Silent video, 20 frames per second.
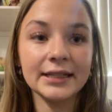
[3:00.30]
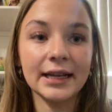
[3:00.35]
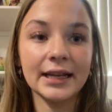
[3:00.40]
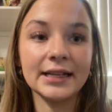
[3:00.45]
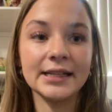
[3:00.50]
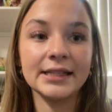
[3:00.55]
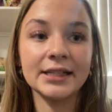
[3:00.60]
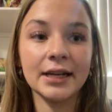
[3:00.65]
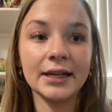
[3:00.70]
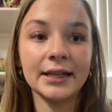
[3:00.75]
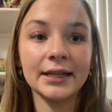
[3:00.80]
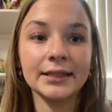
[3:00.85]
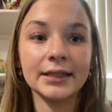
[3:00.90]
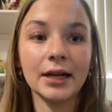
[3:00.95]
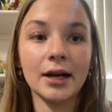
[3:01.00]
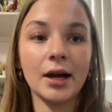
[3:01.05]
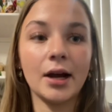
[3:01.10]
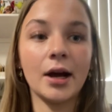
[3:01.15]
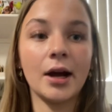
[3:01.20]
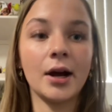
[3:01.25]
and studies
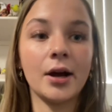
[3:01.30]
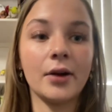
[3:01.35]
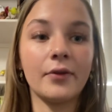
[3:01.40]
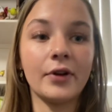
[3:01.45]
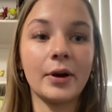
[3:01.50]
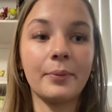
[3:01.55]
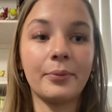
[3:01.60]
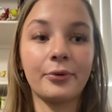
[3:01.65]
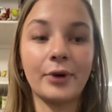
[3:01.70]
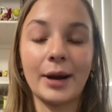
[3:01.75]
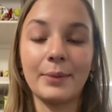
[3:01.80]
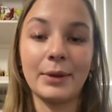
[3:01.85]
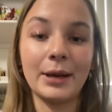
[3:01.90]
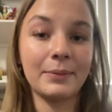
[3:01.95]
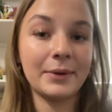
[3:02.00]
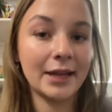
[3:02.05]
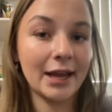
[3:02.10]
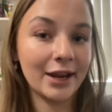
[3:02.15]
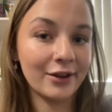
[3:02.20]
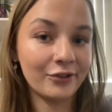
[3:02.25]
of primate
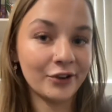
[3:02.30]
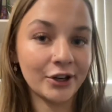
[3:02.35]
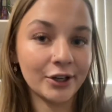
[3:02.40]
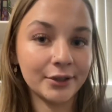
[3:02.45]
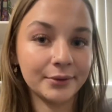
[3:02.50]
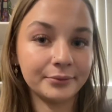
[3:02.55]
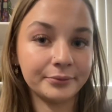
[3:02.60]
behavior.